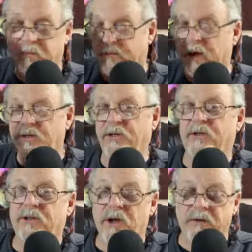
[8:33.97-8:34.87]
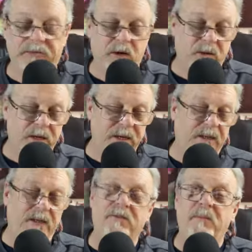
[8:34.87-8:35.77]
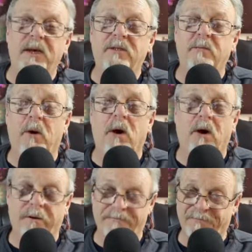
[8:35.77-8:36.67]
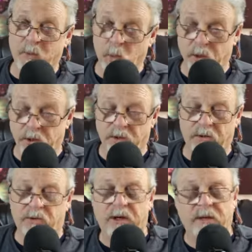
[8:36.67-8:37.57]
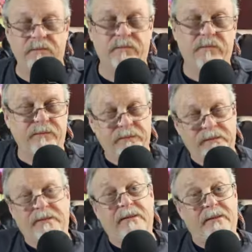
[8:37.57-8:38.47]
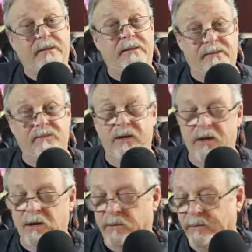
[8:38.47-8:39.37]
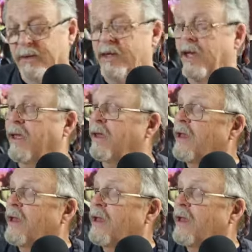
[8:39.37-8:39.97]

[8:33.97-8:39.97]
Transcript: Message to self, don't hit the space bar when you're trying to video. Okay.